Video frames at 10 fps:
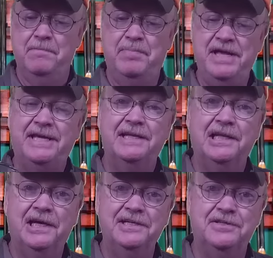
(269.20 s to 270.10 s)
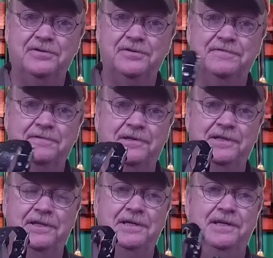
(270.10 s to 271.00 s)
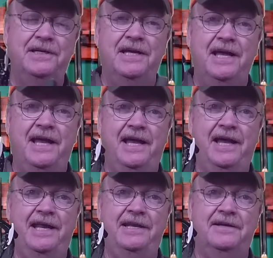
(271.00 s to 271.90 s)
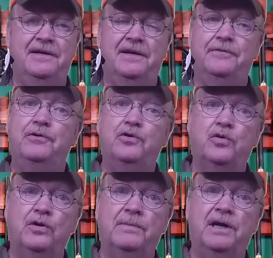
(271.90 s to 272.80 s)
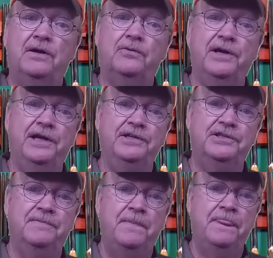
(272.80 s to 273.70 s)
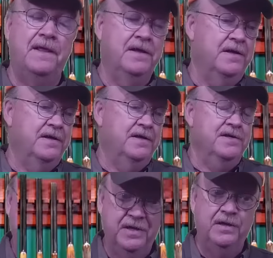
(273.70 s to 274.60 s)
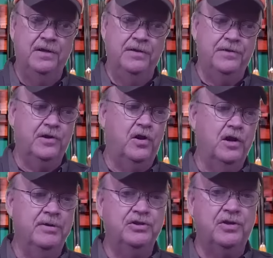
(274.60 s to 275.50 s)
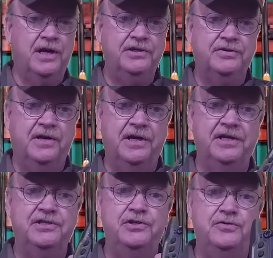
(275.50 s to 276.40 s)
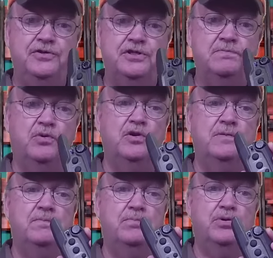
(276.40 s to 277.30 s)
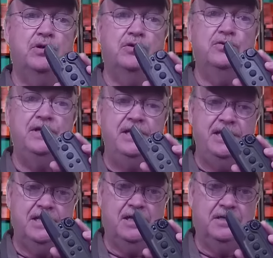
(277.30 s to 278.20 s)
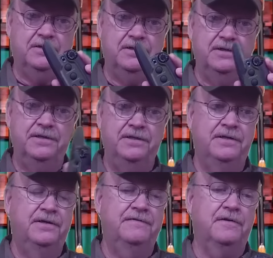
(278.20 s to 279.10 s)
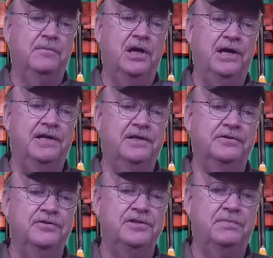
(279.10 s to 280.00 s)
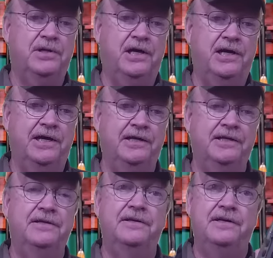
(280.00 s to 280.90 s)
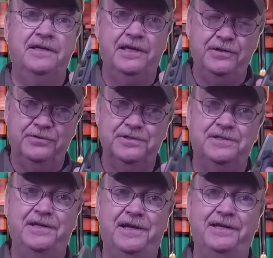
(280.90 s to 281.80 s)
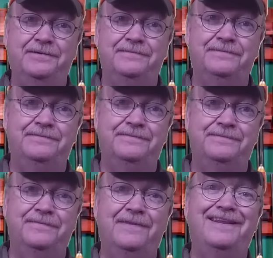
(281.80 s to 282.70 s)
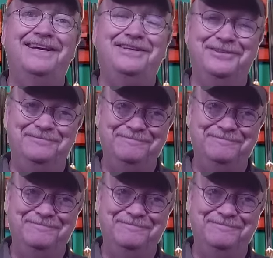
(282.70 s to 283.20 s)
beacon lights on the front, and a three-quarter mile range. The Garmin Tri-Tronics new Sport Pro e-collar from Lion Country Supply. Get yours today. Thank you.